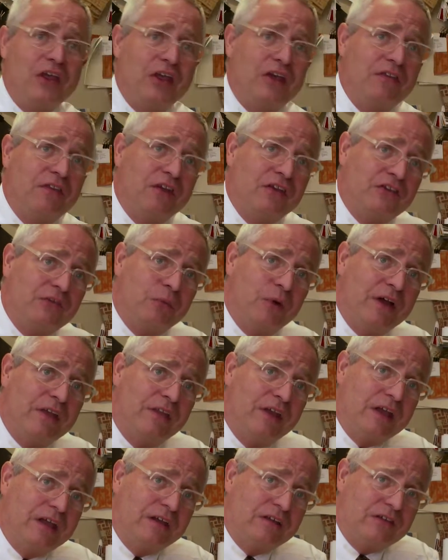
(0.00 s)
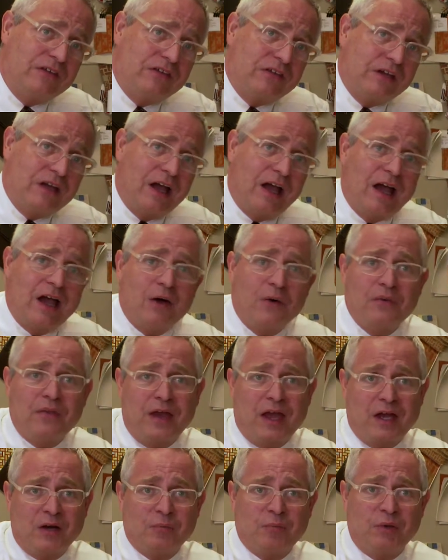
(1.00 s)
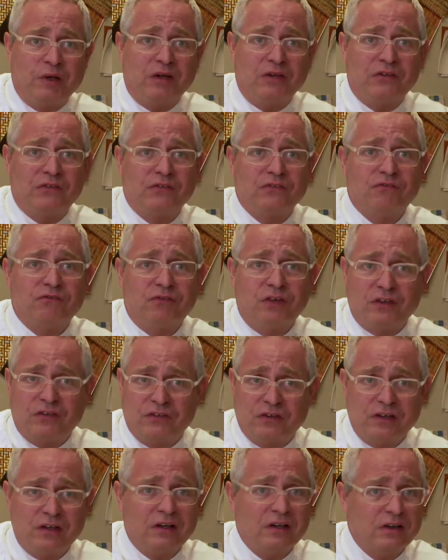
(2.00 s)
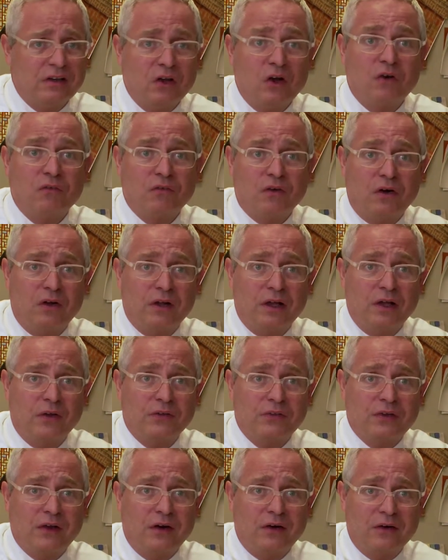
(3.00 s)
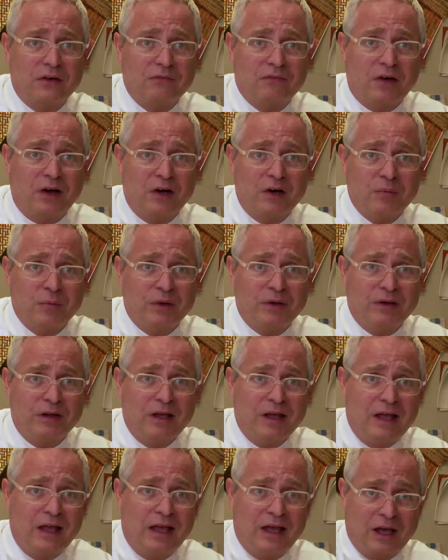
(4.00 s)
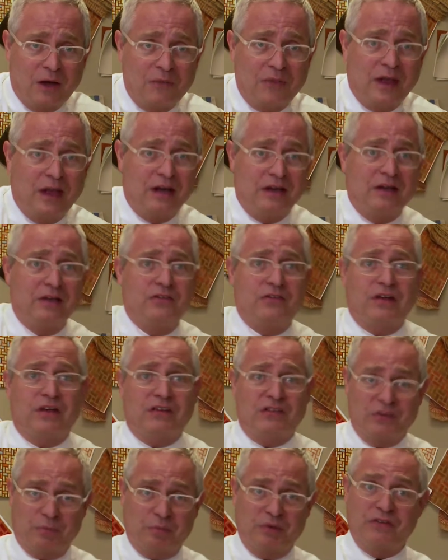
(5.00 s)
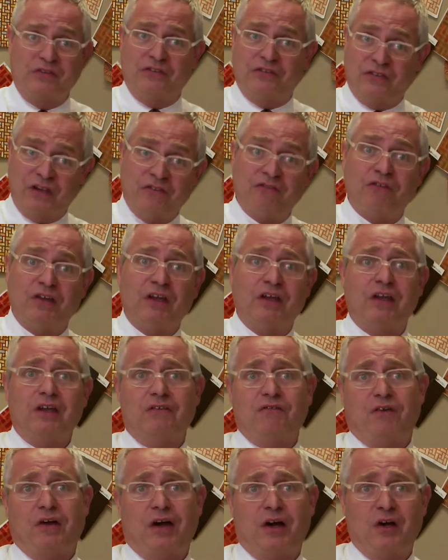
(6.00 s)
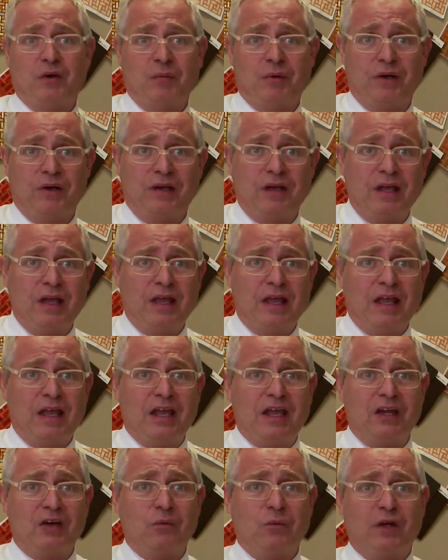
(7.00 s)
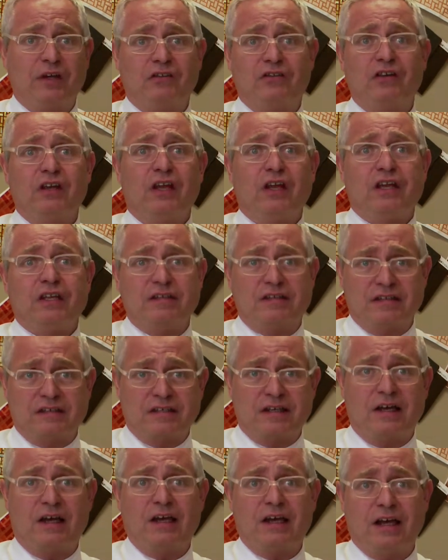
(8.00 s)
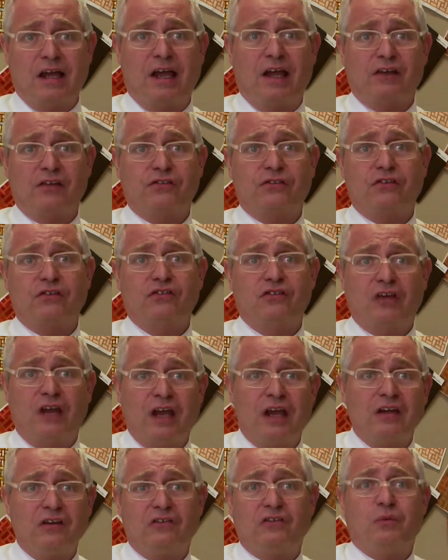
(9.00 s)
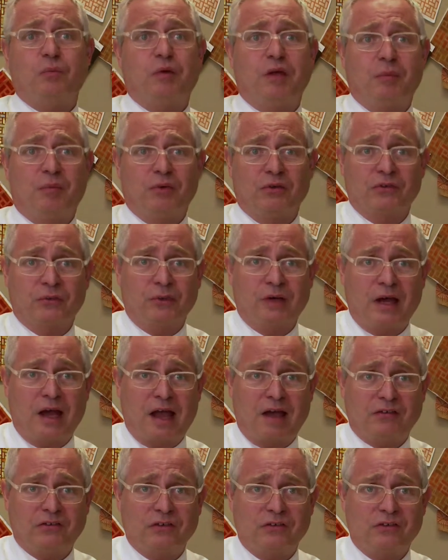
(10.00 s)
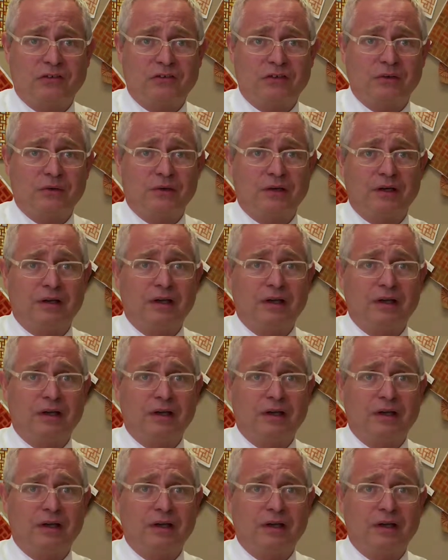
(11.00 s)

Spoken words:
In this way, they can see how that piece fits in the overall healthcare environment, how that is a specific environment in which design has changed people's reactions to it,